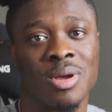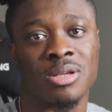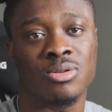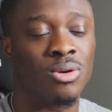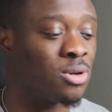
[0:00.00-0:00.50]

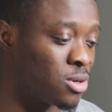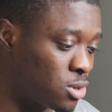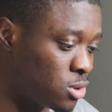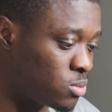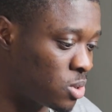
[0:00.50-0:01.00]
Somebody stole your
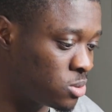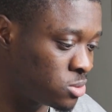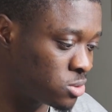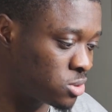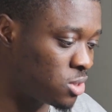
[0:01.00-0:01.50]
girl, bro.
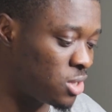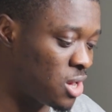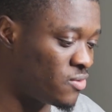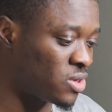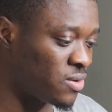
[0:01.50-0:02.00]
Stole
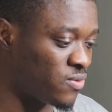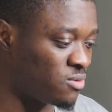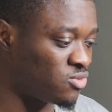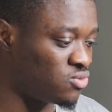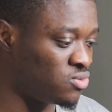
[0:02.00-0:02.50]
everything
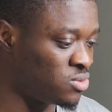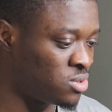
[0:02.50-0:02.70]
from you.